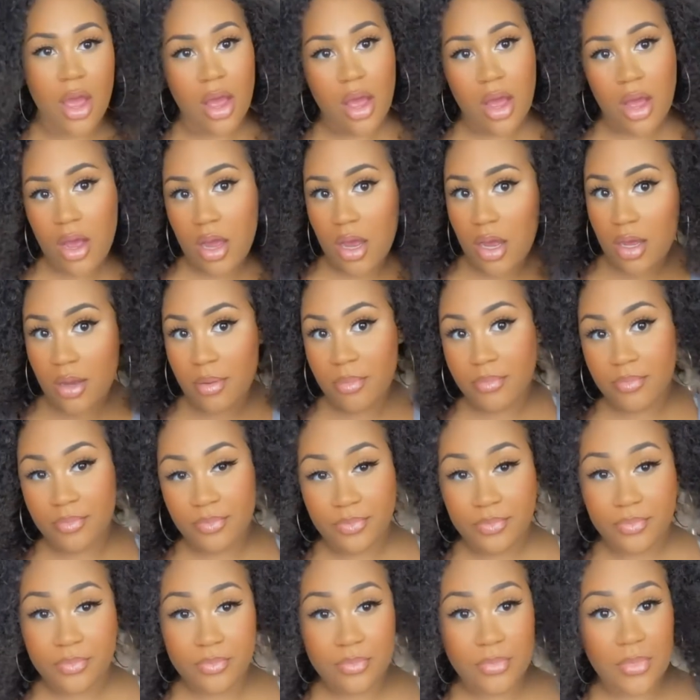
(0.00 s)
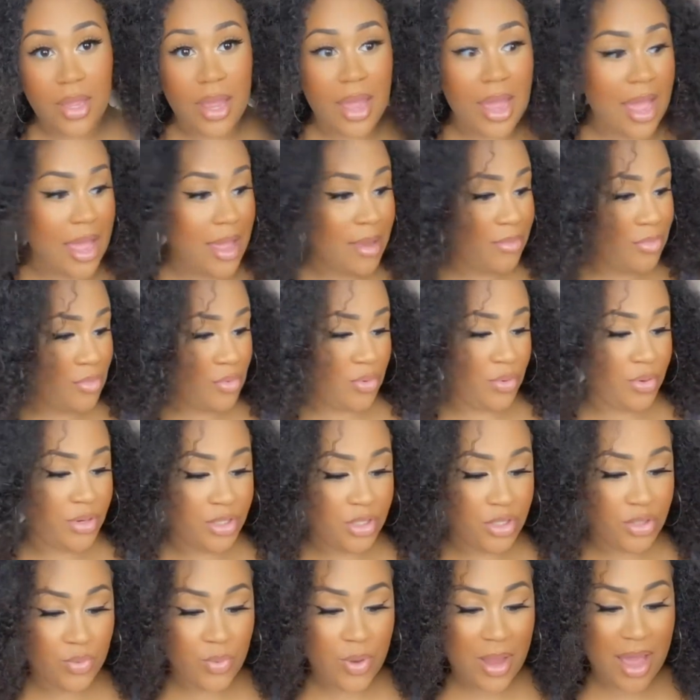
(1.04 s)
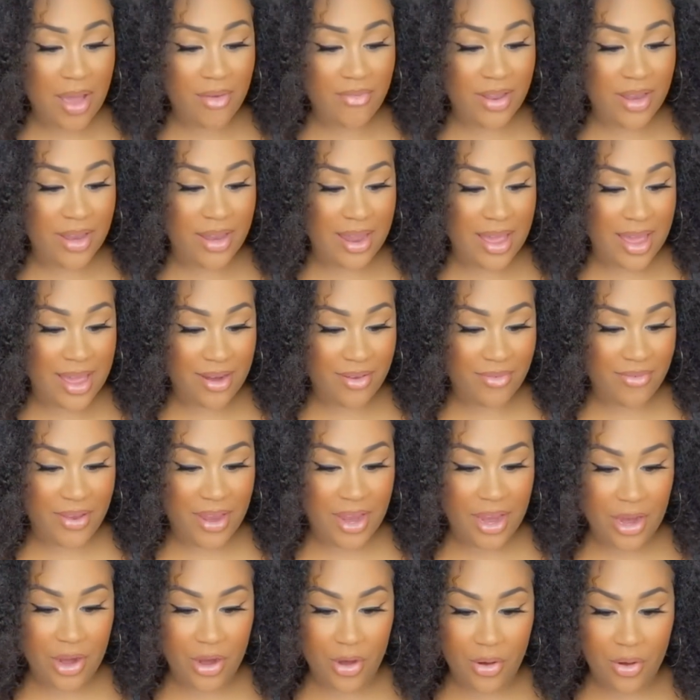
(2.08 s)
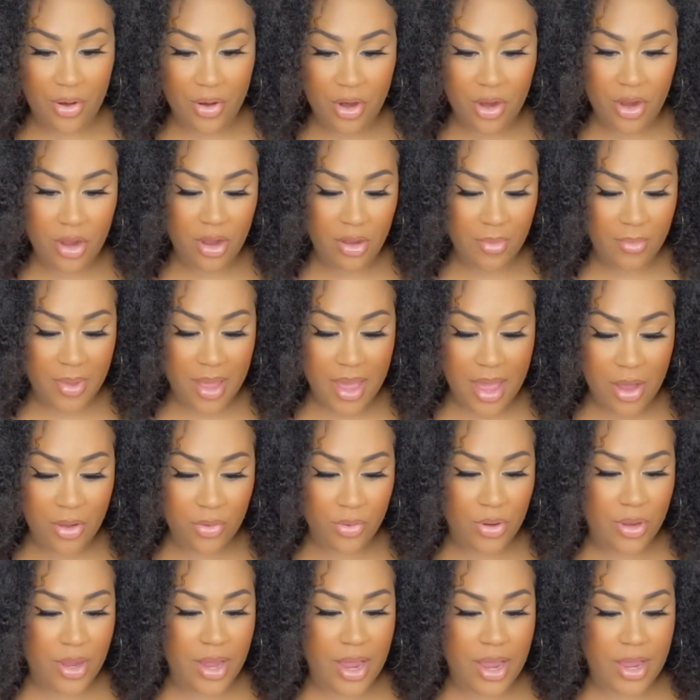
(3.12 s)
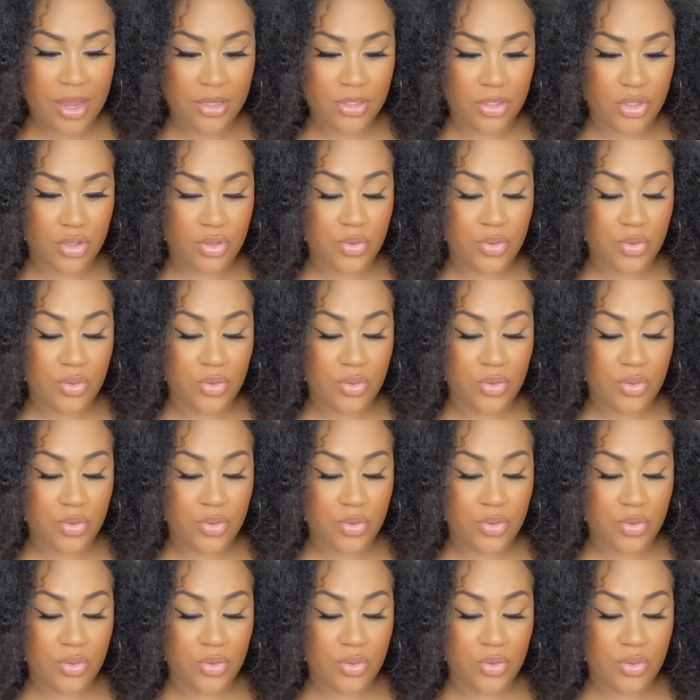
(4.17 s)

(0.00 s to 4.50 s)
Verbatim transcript: um, I'm going to have a lot of hair come out, you guys.